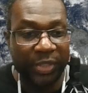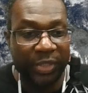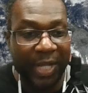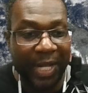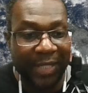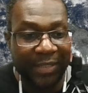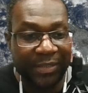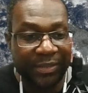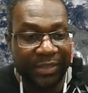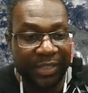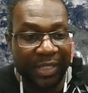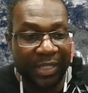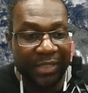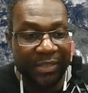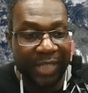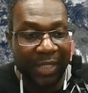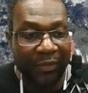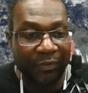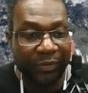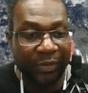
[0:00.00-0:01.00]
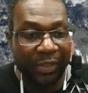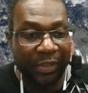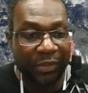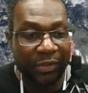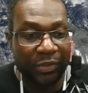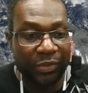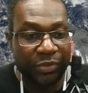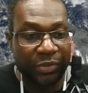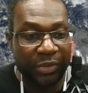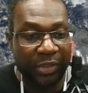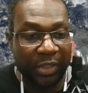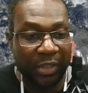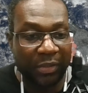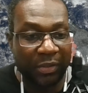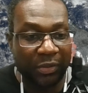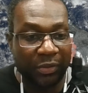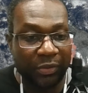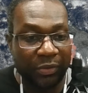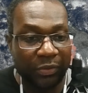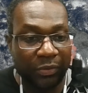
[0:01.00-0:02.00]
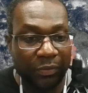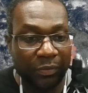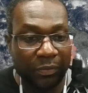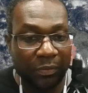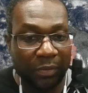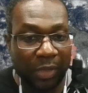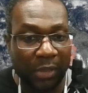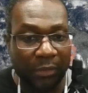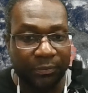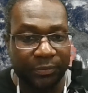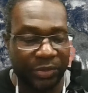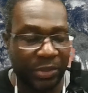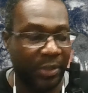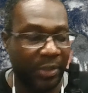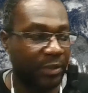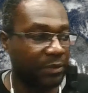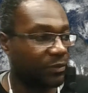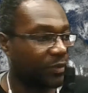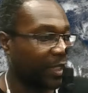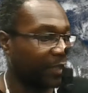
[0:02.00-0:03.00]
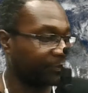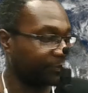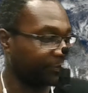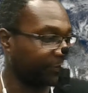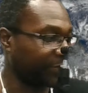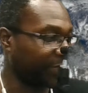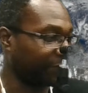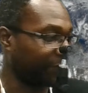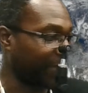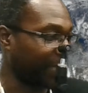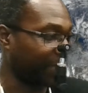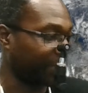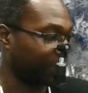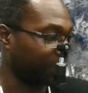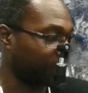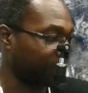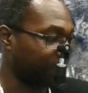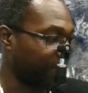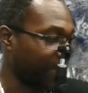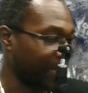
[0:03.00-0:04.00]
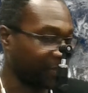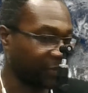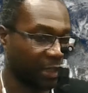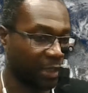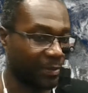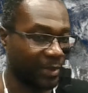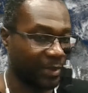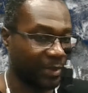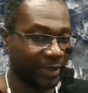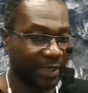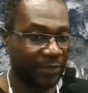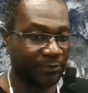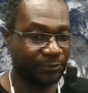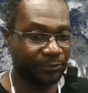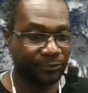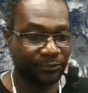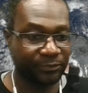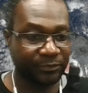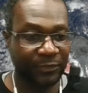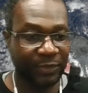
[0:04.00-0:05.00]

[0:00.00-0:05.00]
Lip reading: Shanak says, I don't think you're sharing the queue. Oh, sorry, crap. I forgot to push back. Sorry about that.